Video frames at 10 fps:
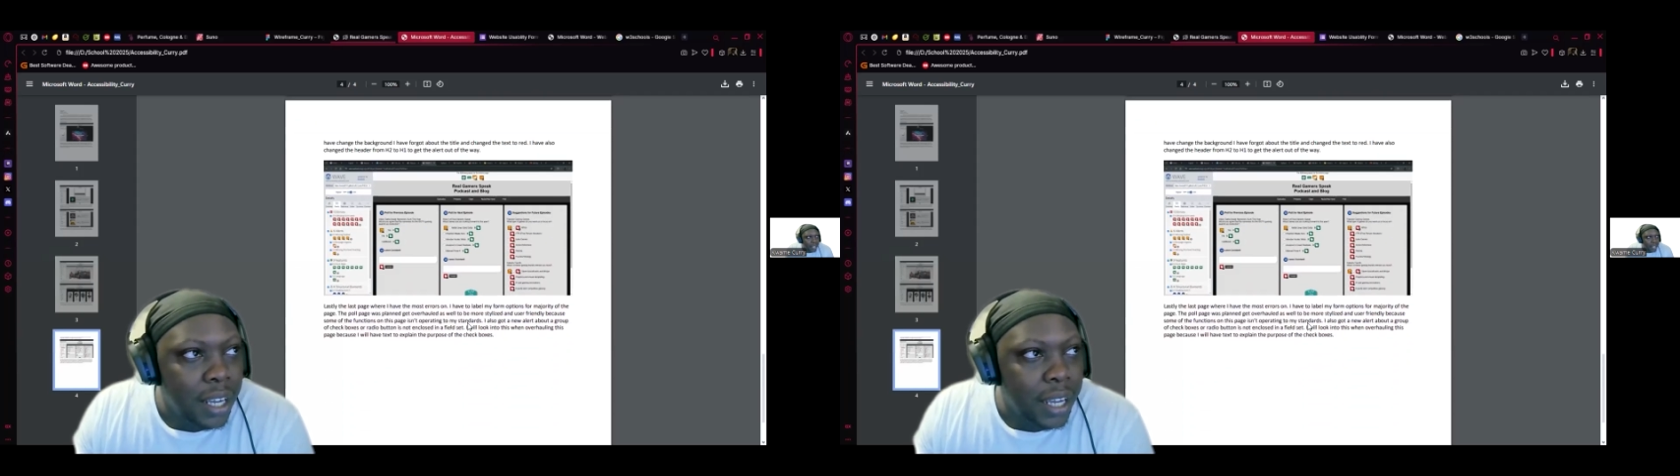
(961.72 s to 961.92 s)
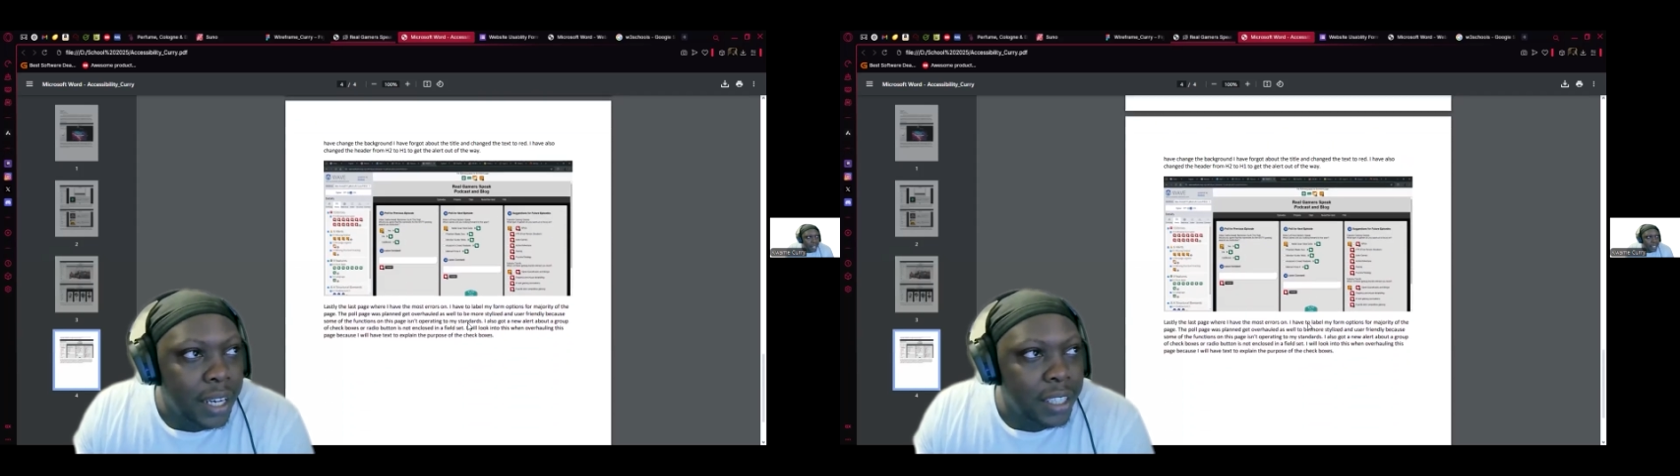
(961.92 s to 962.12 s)

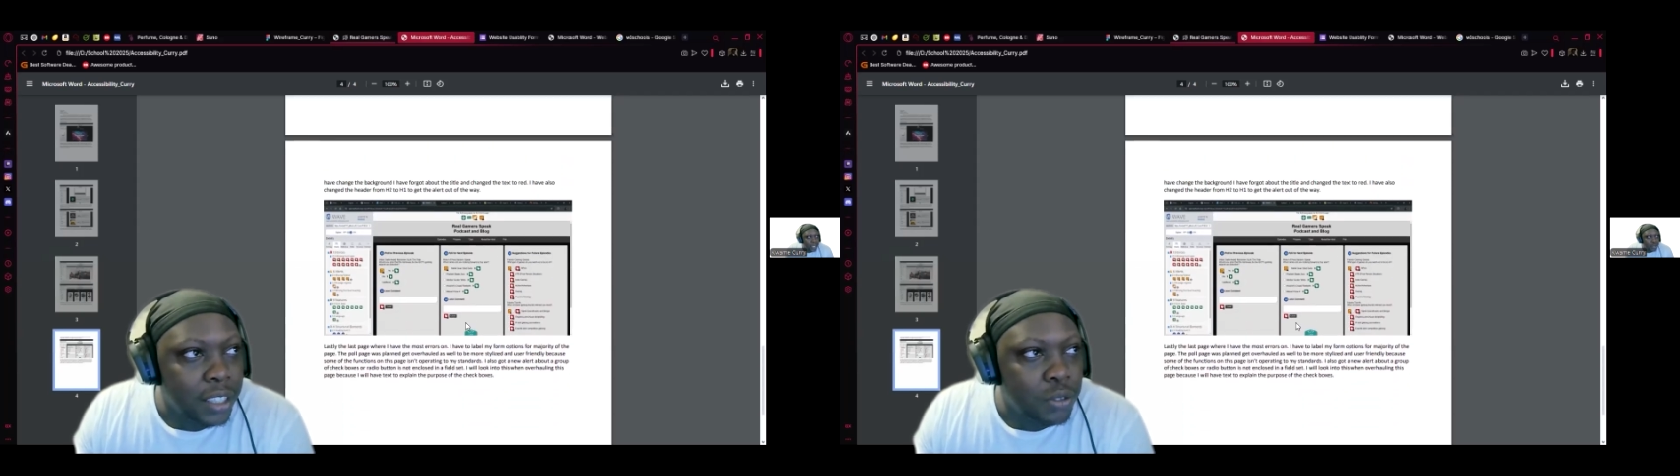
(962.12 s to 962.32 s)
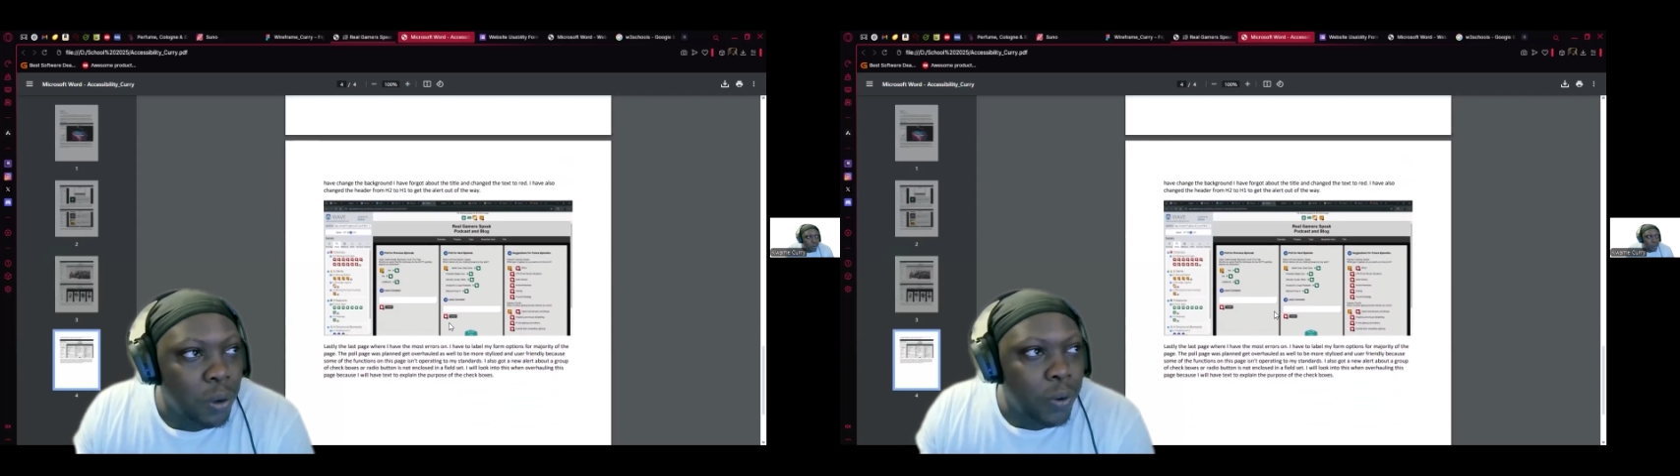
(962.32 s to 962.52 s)
And
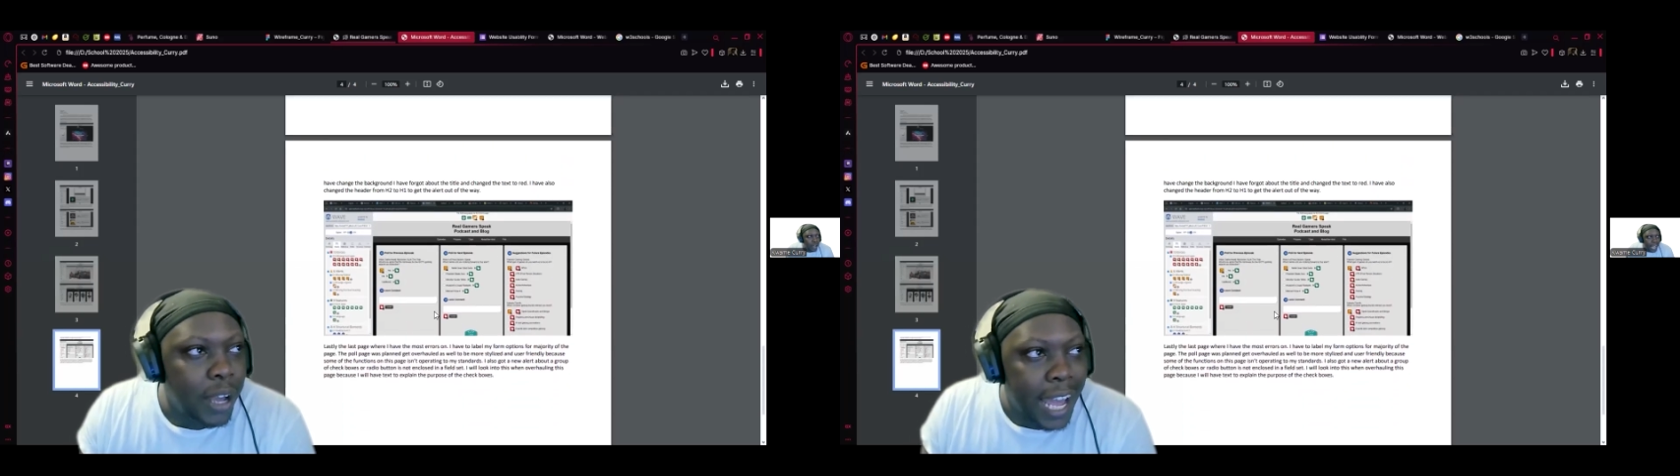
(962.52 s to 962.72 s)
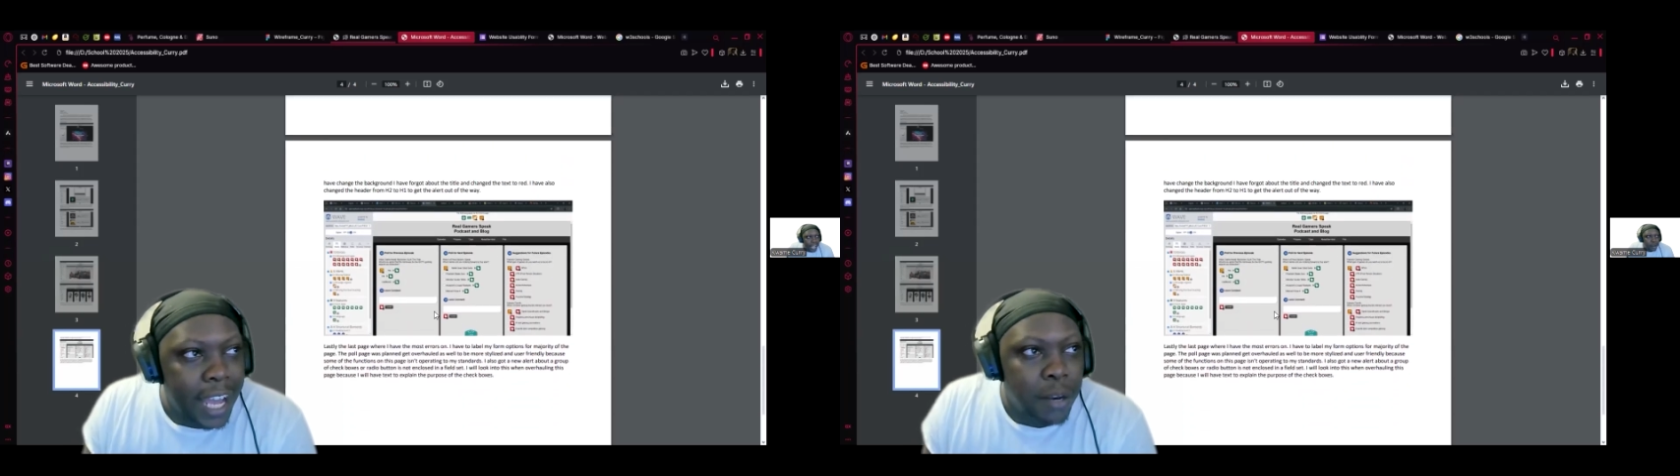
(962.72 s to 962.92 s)
this one,
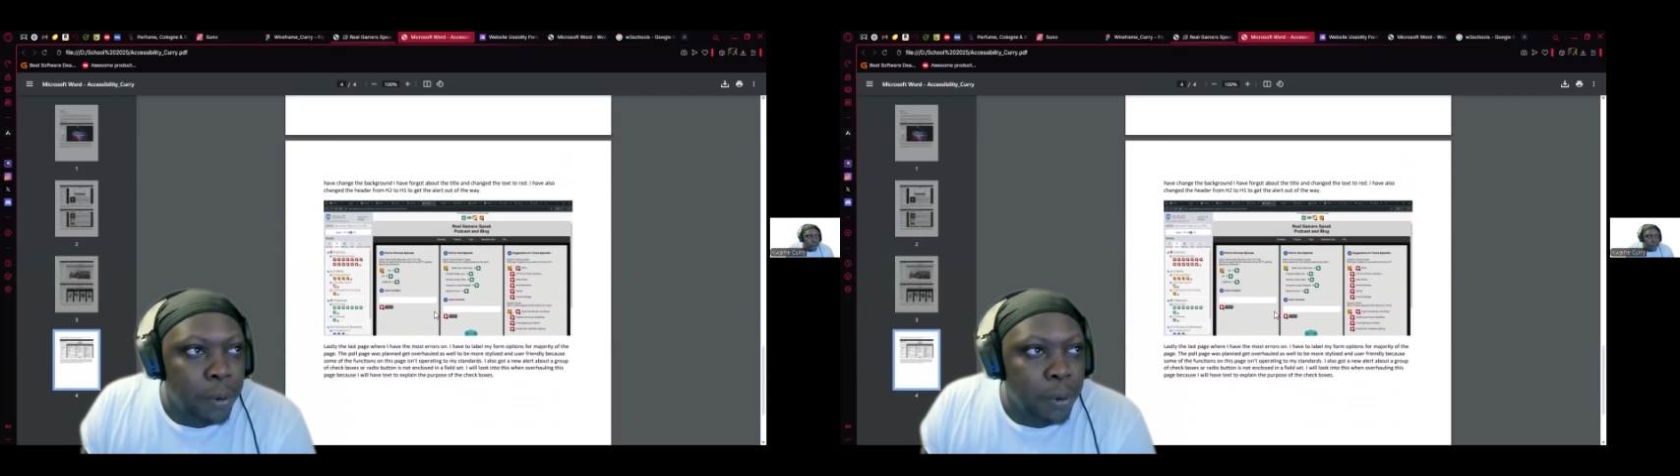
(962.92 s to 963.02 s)
where I had the